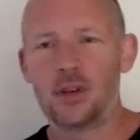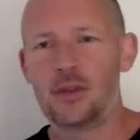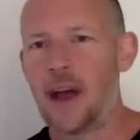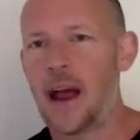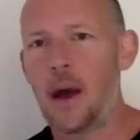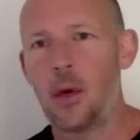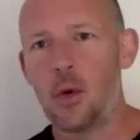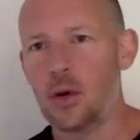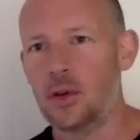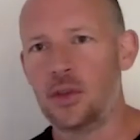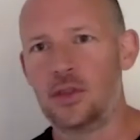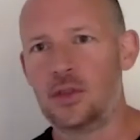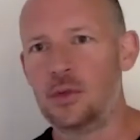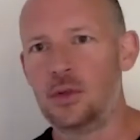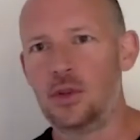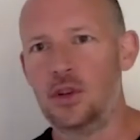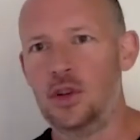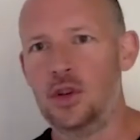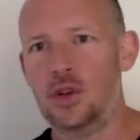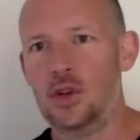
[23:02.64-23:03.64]
of hours when
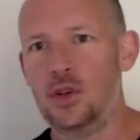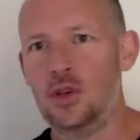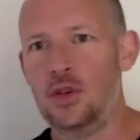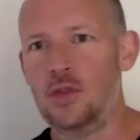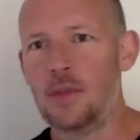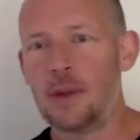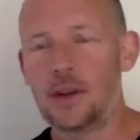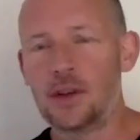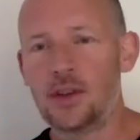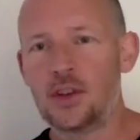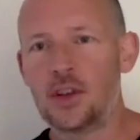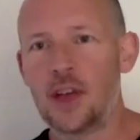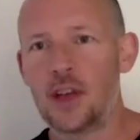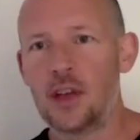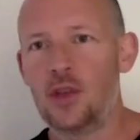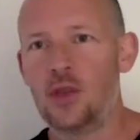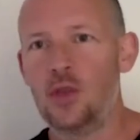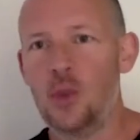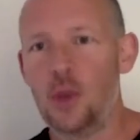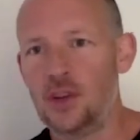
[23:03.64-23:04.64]
you've managed to get
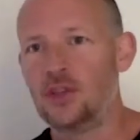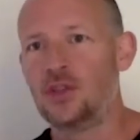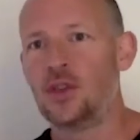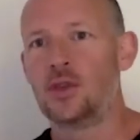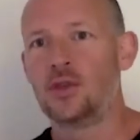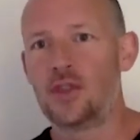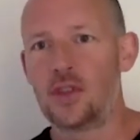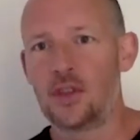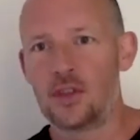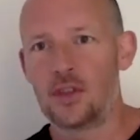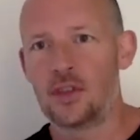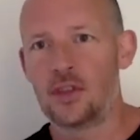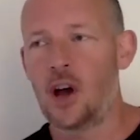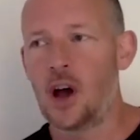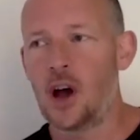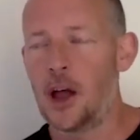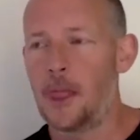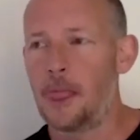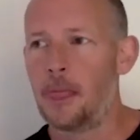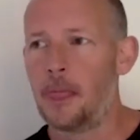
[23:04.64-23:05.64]
your widgets onto the
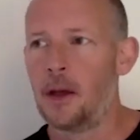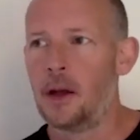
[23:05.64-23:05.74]
site.